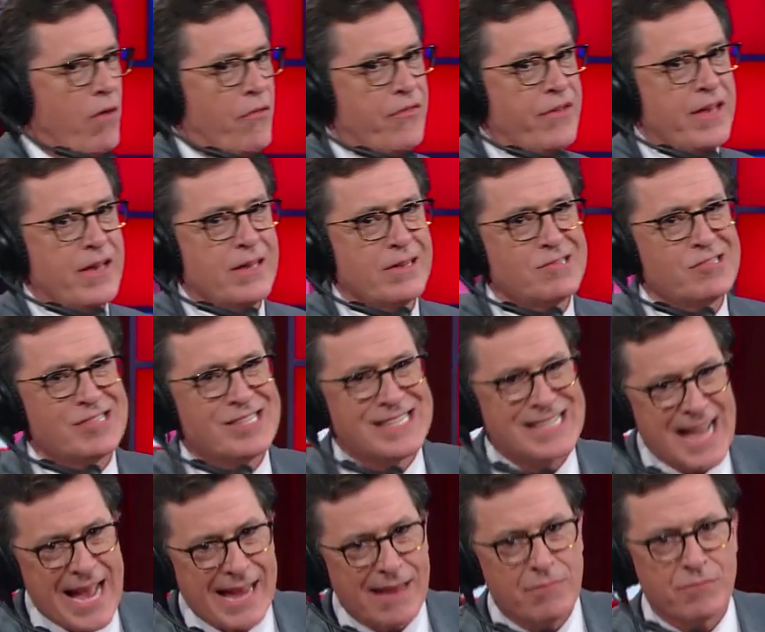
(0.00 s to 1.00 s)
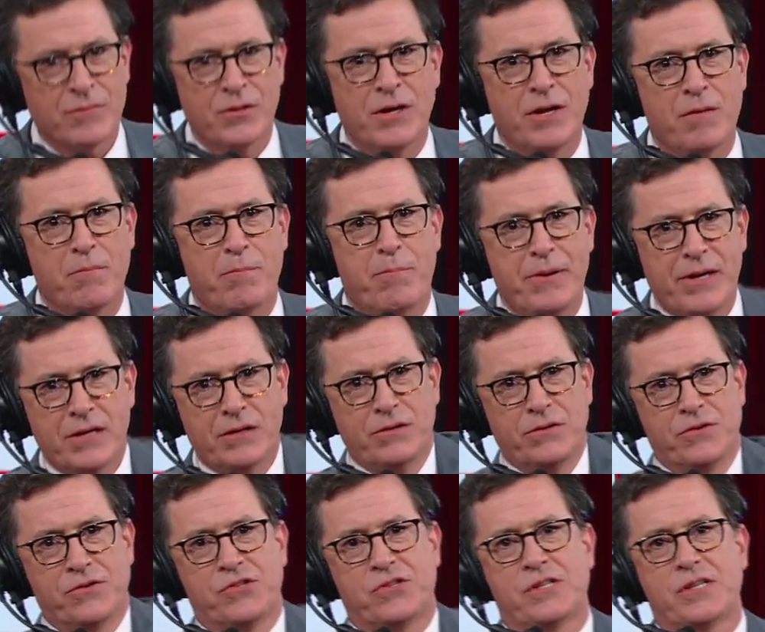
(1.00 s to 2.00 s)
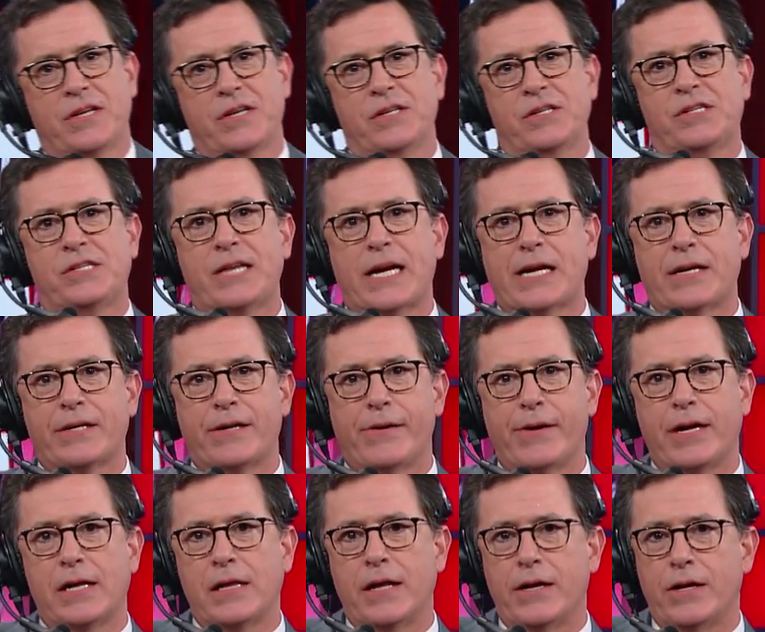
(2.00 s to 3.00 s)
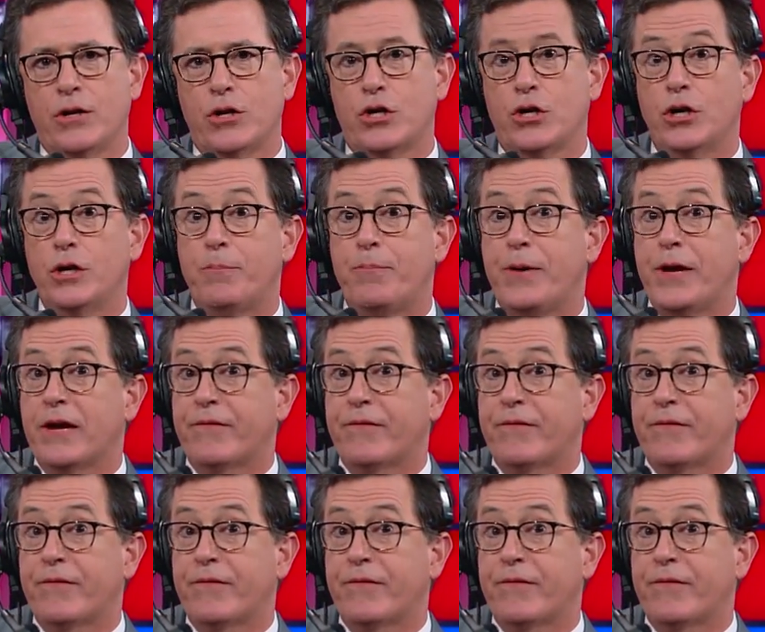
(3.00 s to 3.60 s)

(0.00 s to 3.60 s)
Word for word: the excitement builds as Secretary Clinton could pick